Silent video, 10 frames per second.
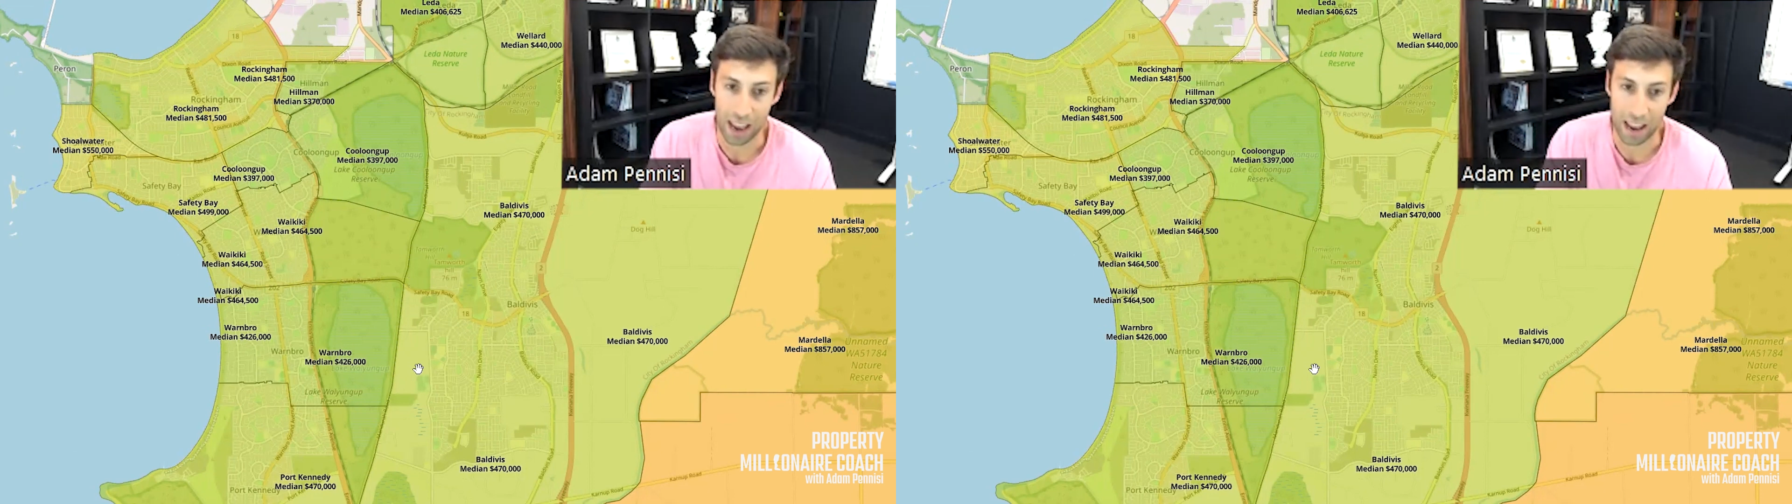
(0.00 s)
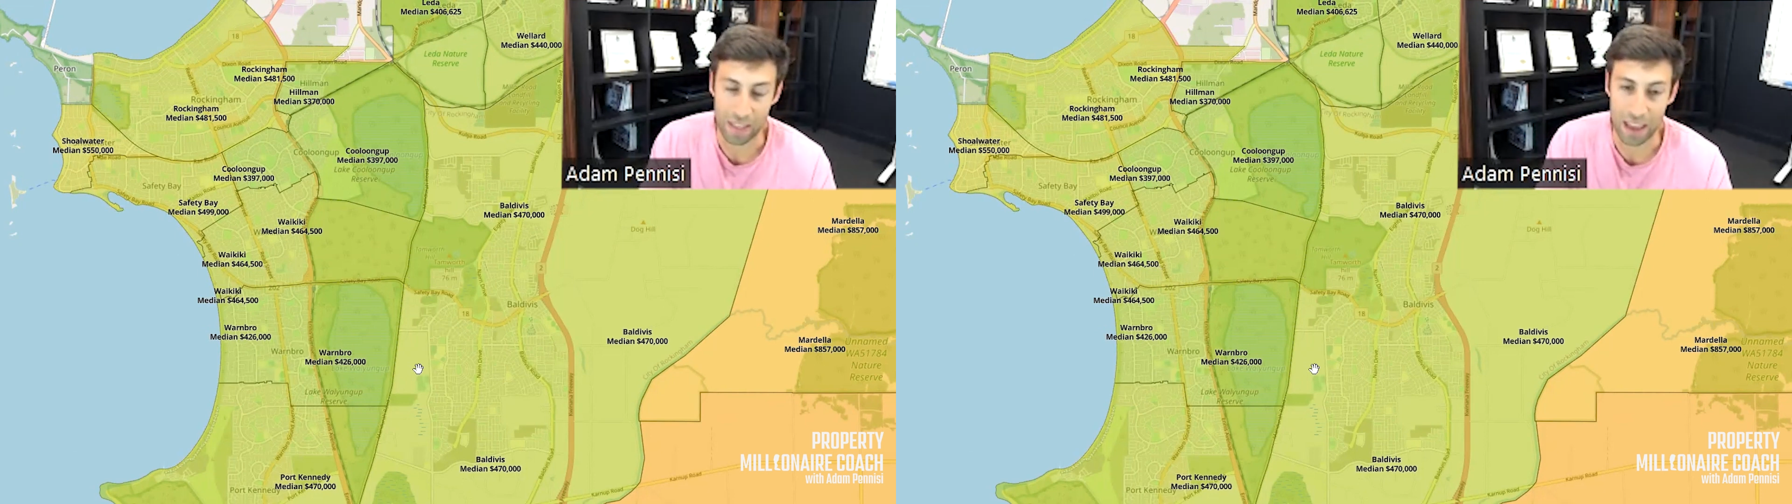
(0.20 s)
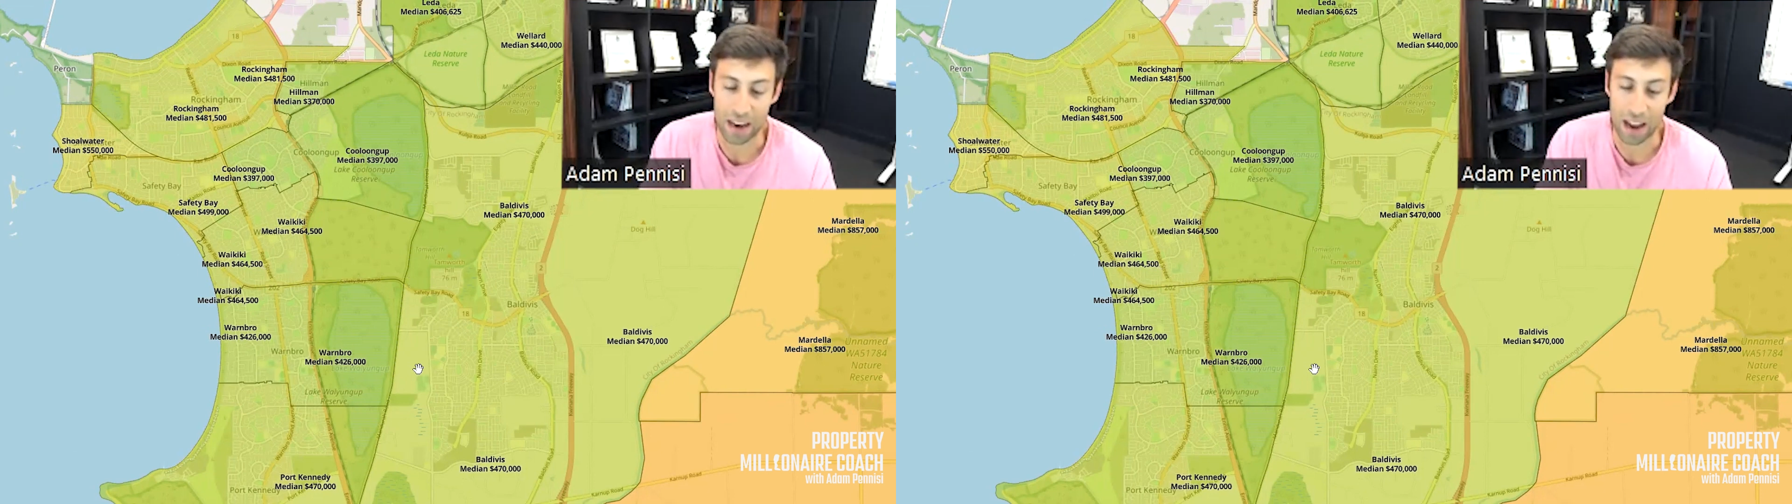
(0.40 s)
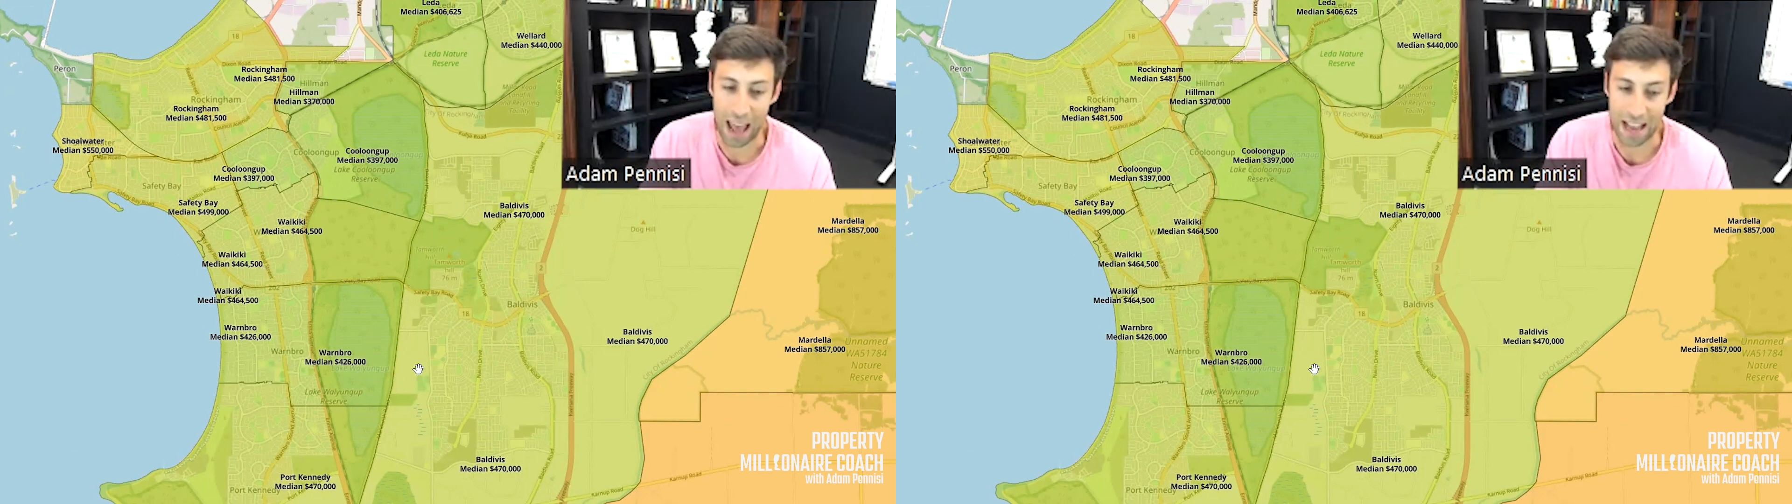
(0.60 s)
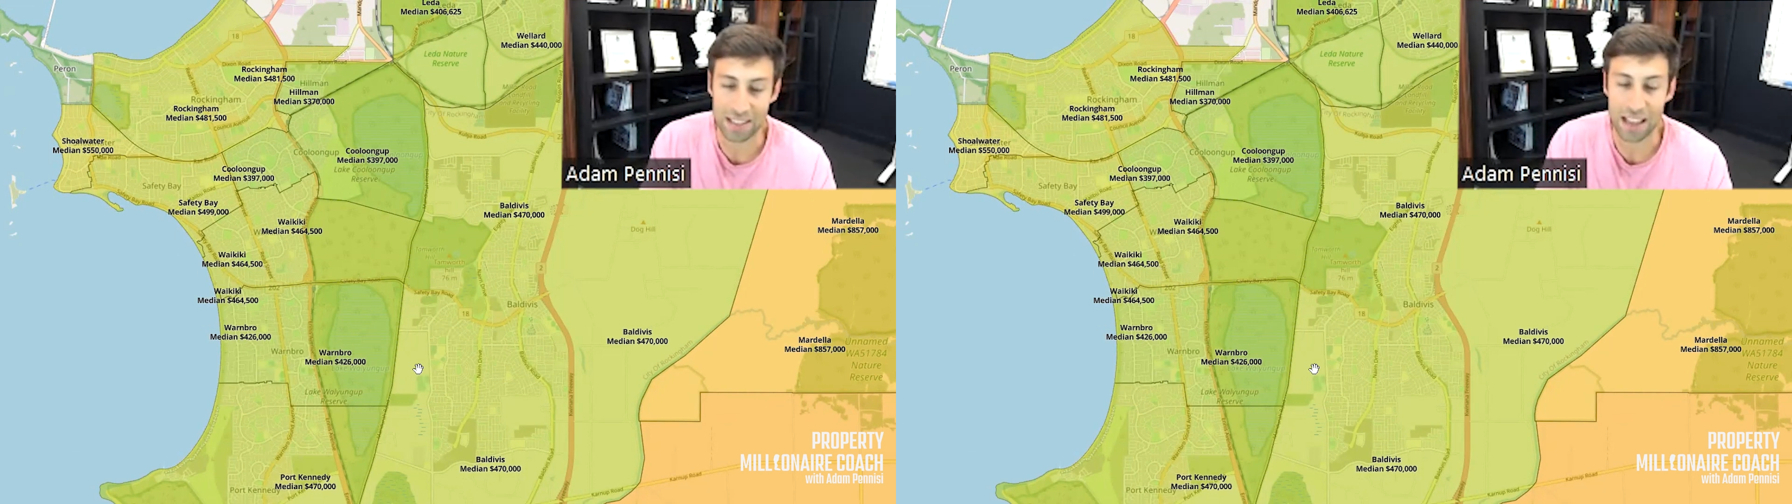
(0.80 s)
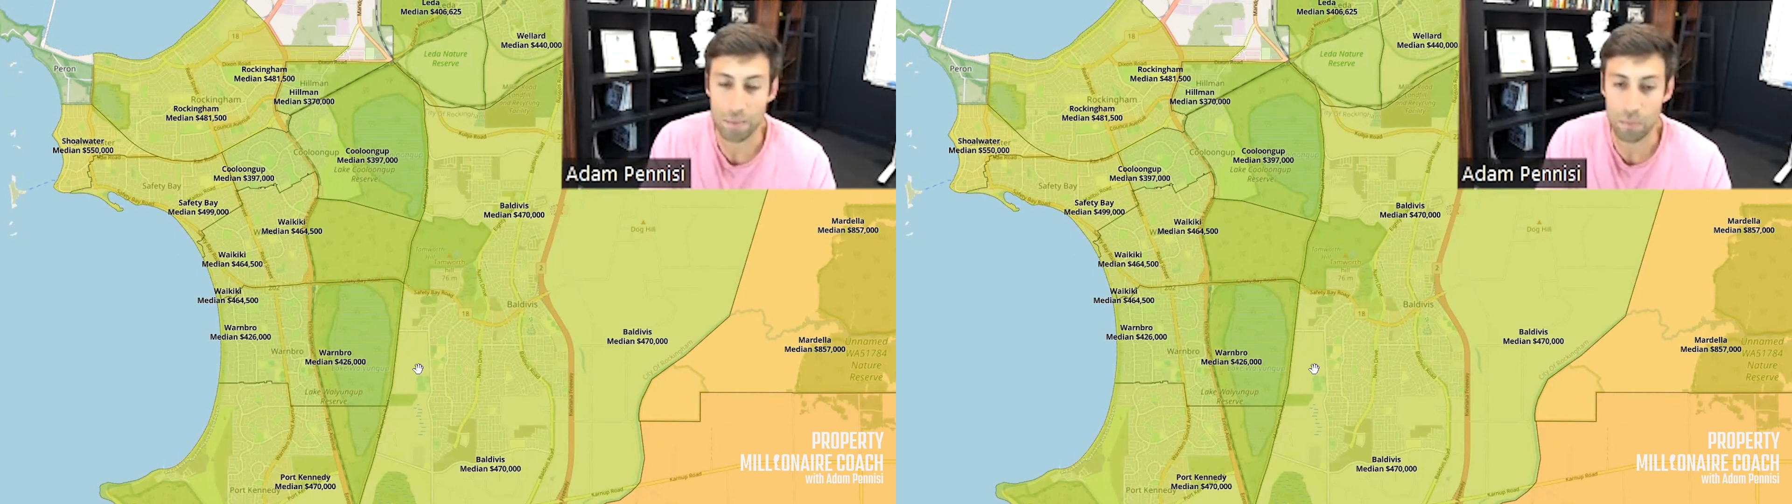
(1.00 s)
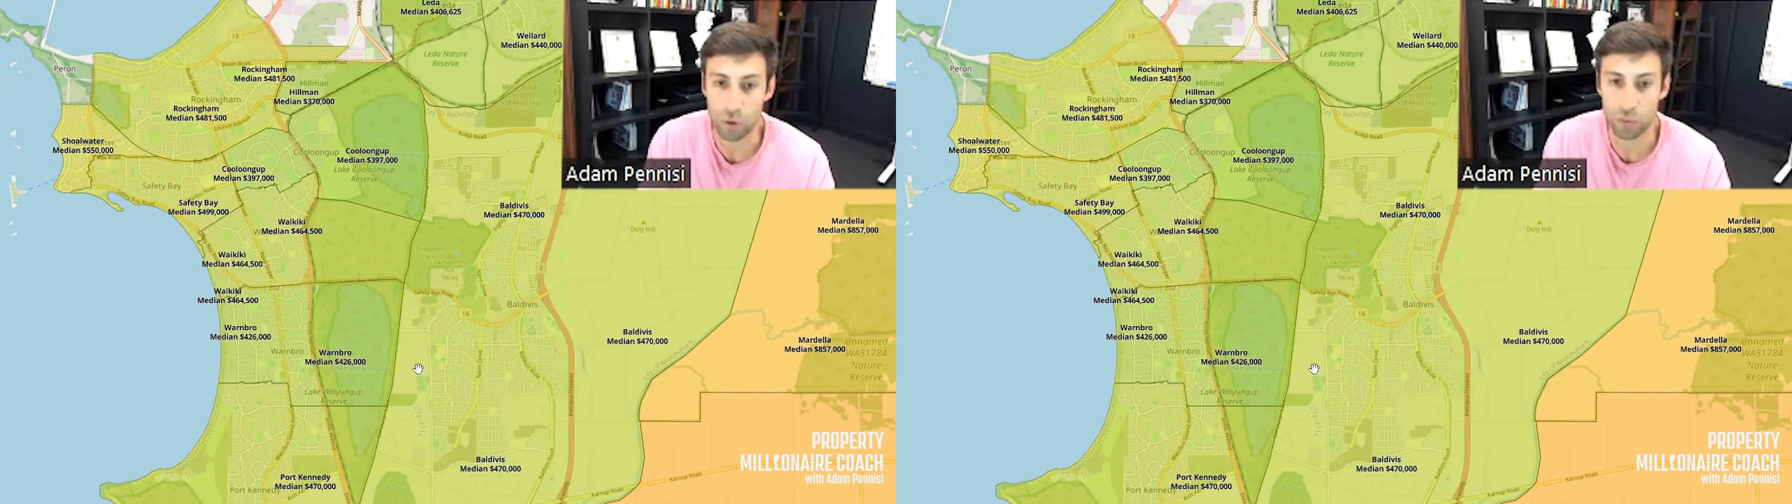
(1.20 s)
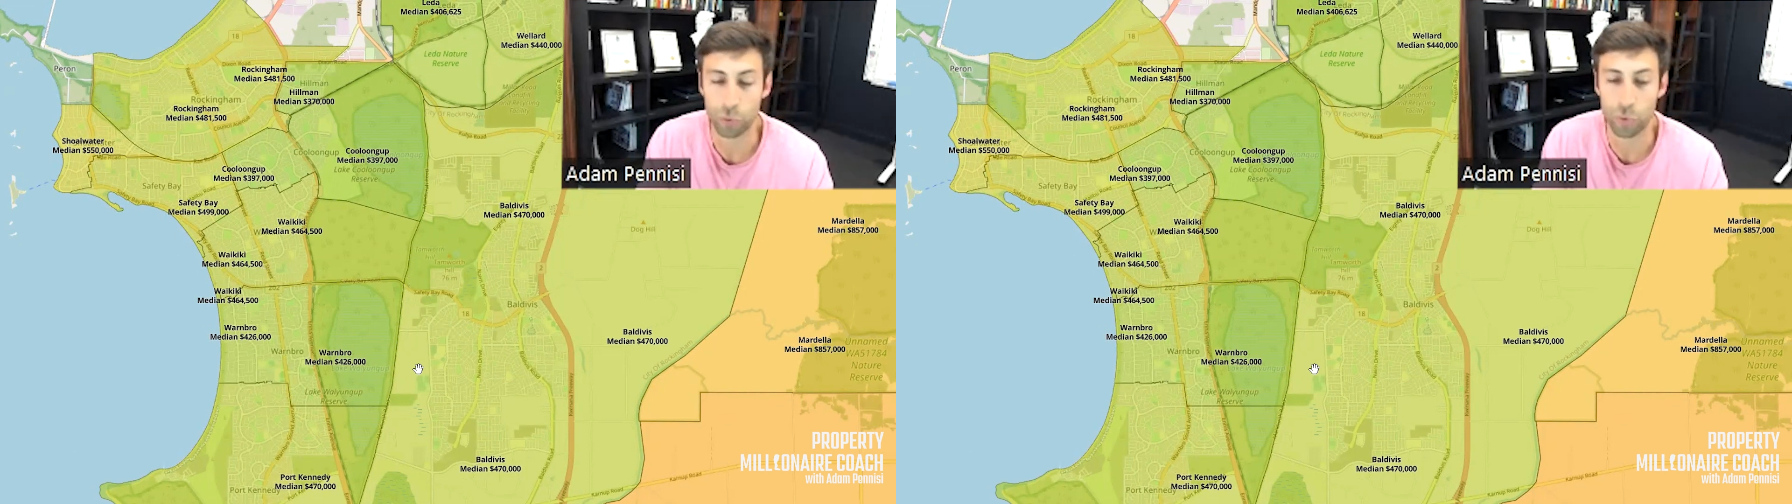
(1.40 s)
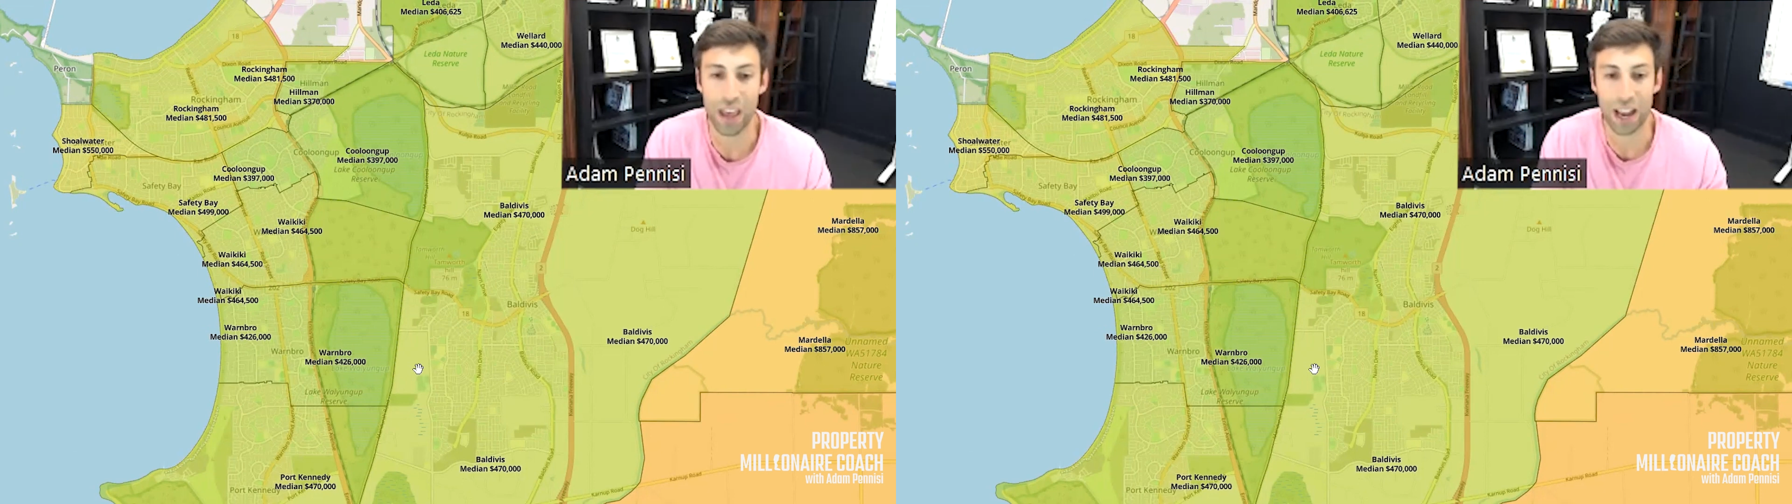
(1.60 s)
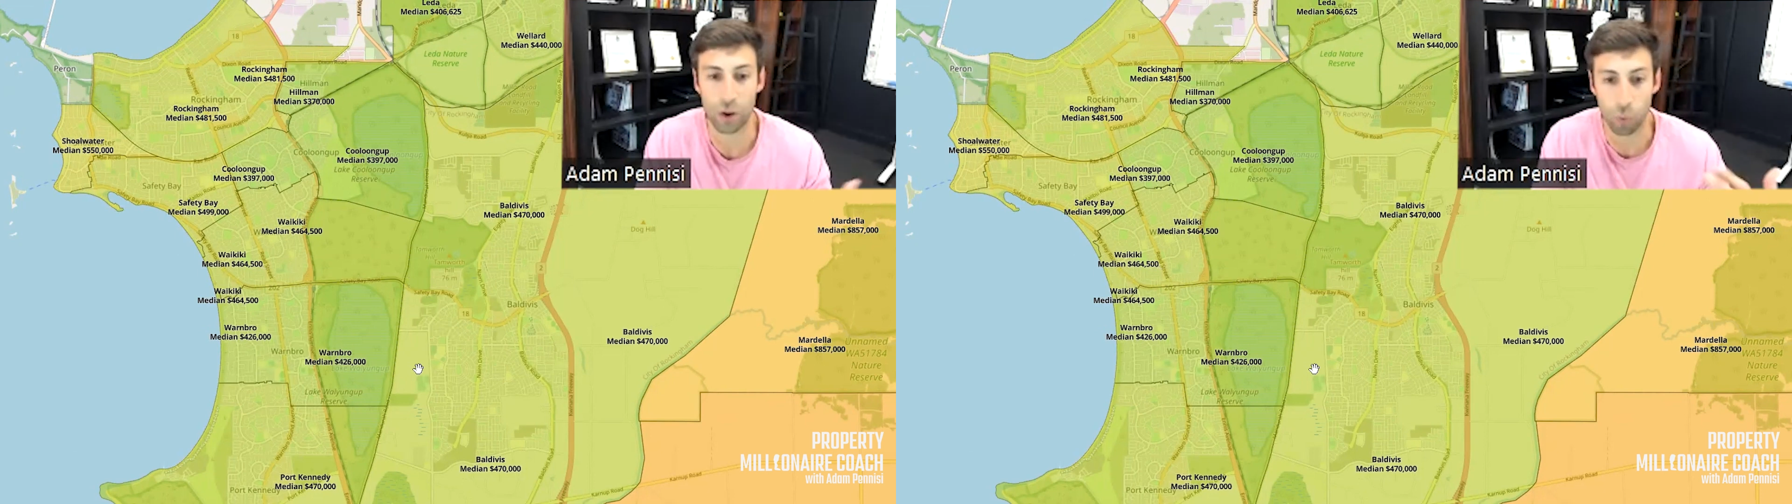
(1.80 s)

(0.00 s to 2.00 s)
And then as they move through that